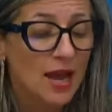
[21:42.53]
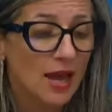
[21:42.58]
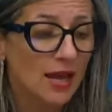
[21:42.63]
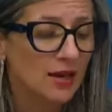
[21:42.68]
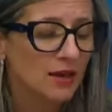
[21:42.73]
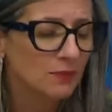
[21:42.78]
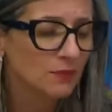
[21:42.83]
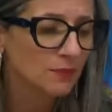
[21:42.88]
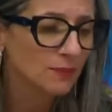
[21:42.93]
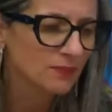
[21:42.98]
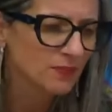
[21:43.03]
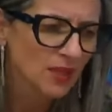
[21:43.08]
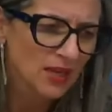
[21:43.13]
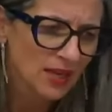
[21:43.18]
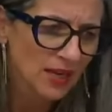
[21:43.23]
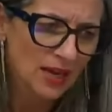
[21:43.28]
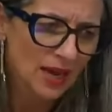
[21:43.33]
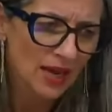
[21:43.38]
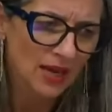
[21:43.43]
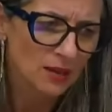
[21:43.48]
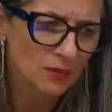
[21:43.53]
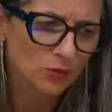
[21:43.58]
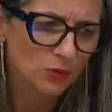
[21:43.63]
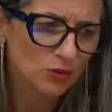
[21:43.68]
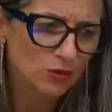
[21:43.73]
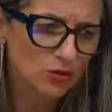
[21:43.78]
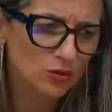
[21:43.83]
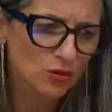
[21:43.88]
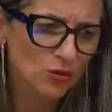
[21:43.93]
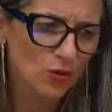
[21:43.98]
And I'm
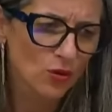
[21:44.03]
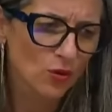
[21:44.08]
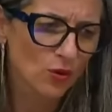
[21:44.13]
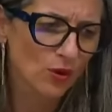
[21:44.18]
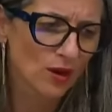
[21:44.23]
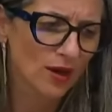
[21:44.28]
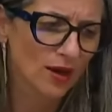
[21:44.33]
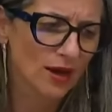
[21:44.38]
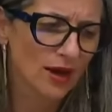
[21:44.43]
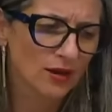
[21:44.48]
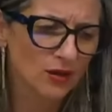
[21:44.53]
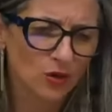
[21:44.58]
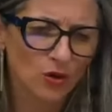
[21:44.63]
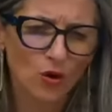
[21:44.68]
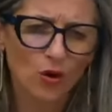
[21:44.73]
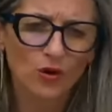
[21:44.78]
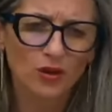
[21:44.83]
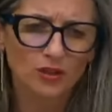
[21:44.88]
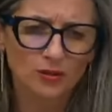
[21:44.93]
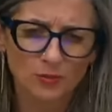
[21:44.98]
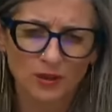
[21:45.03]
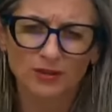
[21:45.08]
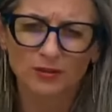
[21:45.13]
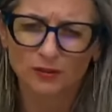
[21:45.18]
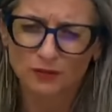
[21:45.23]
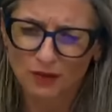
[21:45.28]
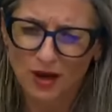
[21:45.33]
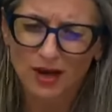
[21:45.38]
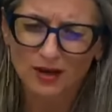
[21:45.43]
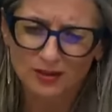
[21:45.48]
also annoyed by
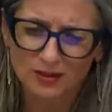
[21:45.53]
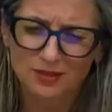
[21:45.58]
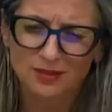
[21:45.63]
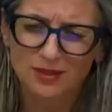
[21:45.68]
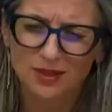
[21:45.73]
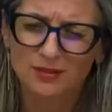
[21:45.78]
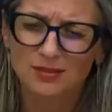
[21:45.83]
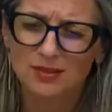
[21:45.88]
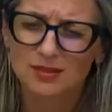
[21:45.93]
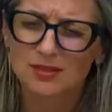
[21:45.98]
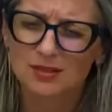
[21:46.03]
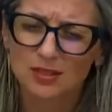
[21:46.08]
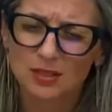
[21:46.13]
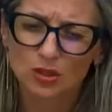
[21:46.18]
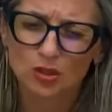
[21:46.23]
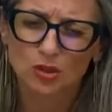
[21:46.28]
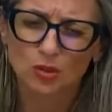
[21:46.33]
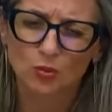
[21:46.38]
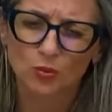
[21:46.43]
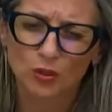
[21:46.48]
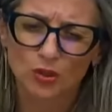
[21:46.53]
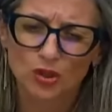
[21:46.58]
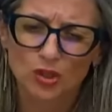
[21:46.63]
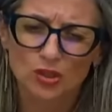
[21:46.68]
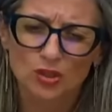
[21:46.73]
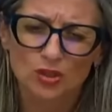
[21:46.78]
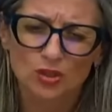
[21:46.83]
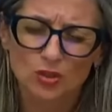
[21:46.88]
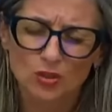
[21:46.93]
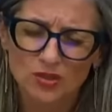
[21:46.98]
the fact that this issue, which
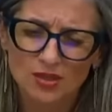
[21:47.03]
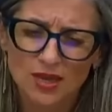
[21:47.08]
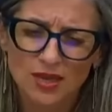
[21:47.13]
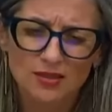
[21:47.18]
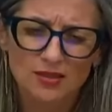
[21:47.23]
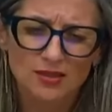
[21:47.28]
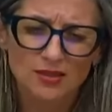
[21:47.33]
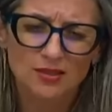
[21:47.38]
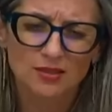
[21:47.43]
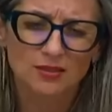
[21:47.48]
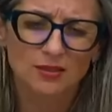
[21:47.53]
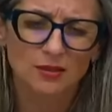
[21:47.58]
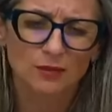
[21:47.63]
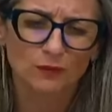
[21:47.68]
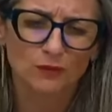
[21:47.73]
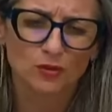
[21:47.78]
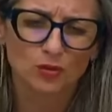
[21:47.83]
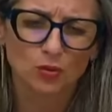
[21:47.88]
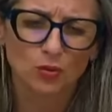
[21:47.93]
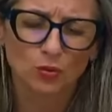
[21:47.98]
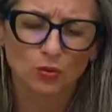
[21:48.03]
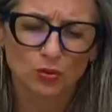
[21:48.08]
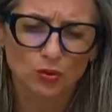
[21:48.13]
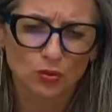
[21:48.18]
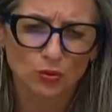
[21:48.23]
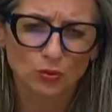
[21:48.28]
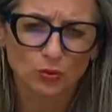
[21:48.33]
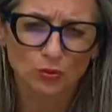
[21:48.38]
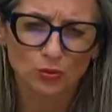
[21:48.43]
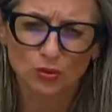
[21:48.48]
is so sensitive
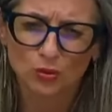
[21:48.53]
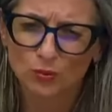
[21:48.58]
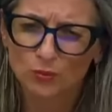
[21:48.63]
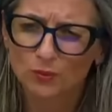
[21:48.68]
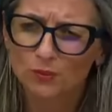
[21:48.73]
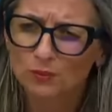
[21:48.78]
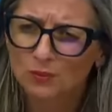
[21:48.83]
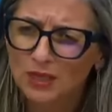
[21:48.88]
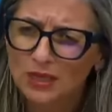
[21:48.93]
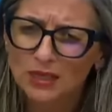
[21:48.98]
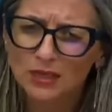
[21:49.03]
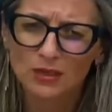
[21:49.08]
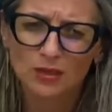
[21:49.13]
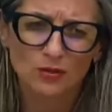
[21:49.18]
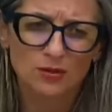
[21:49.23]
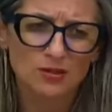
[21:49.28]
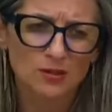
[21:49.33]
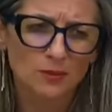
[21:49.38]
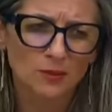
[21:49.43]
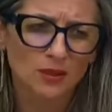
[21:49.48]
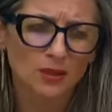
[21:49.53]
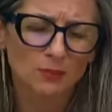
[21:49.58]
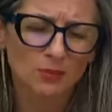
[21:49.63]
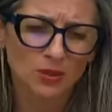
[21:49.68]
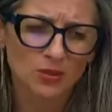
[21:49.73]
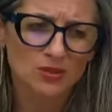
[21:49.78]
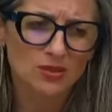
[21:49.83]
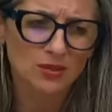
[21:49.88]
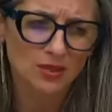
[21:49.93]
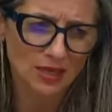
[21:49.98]
to millions,
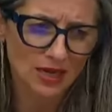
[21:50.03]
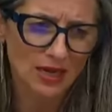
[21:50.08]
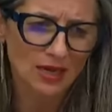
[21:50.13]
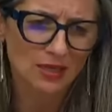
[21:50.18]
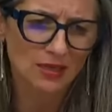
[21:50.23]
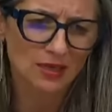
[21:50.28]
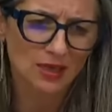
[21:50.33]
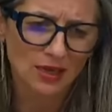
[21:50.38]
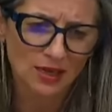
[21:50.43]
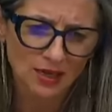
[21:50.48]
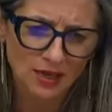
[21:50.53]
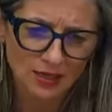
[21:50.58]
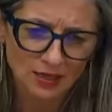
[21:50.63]
because again,